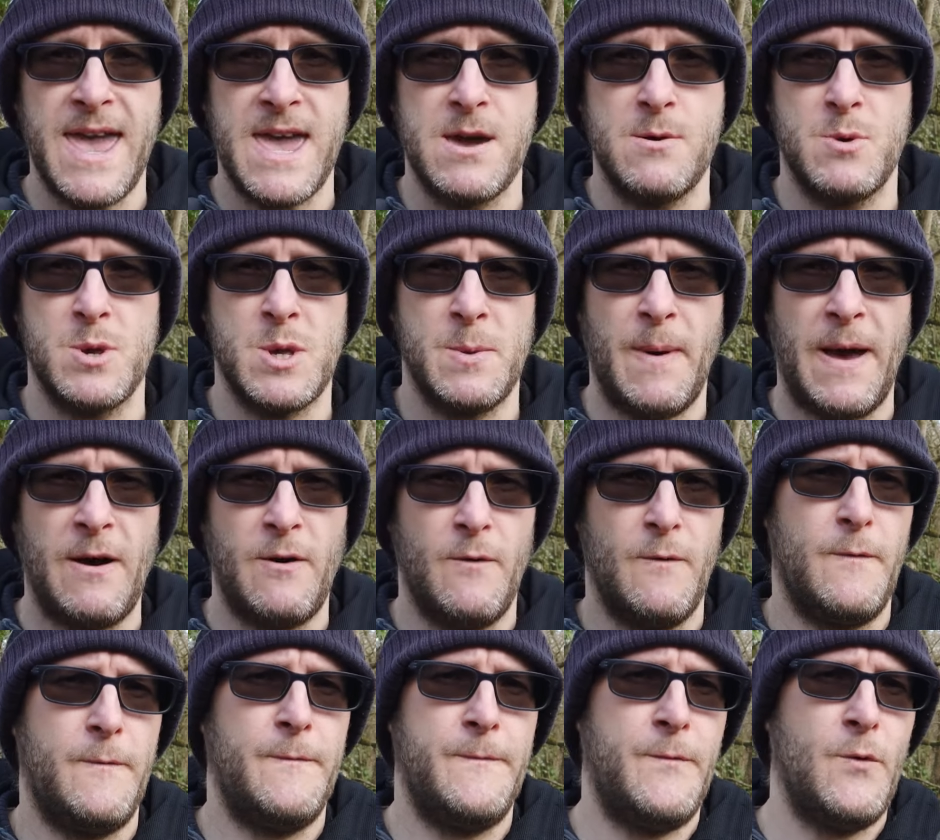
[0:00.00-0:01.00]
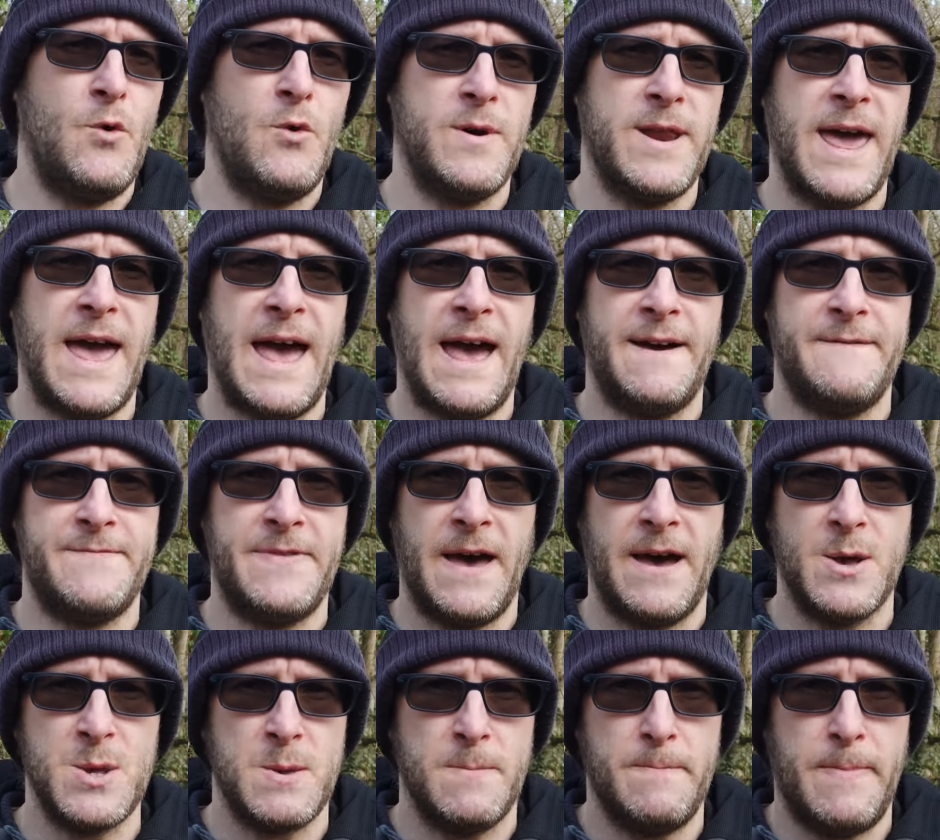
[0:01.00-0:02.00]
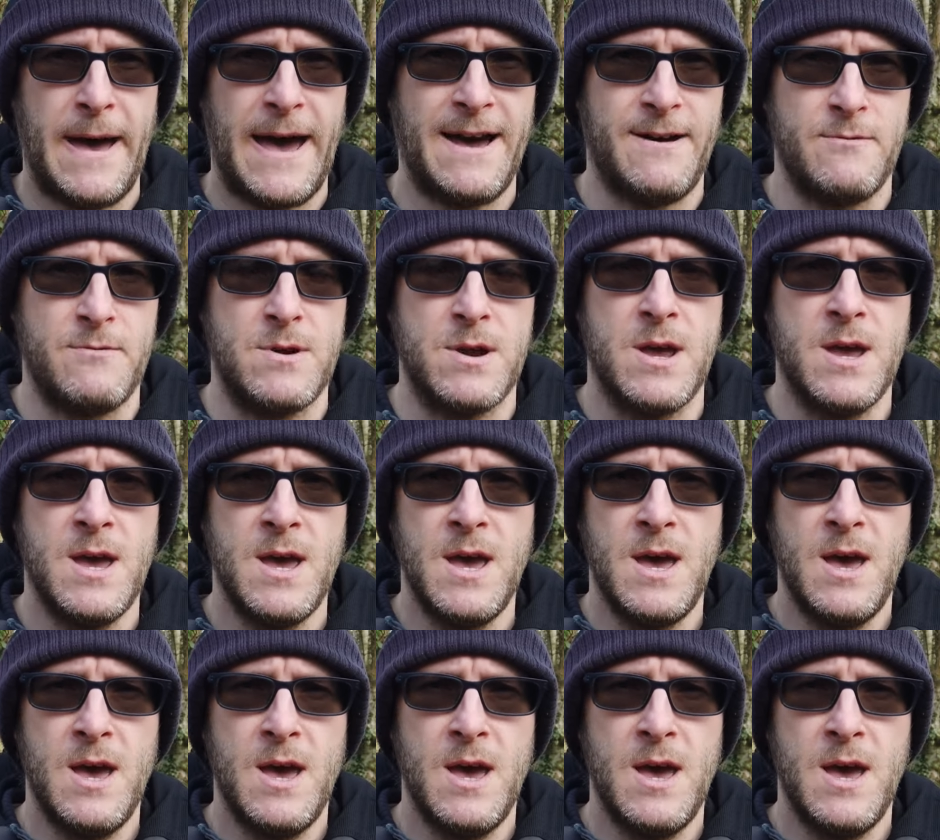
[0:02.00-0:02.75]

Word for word: it was about £4,500.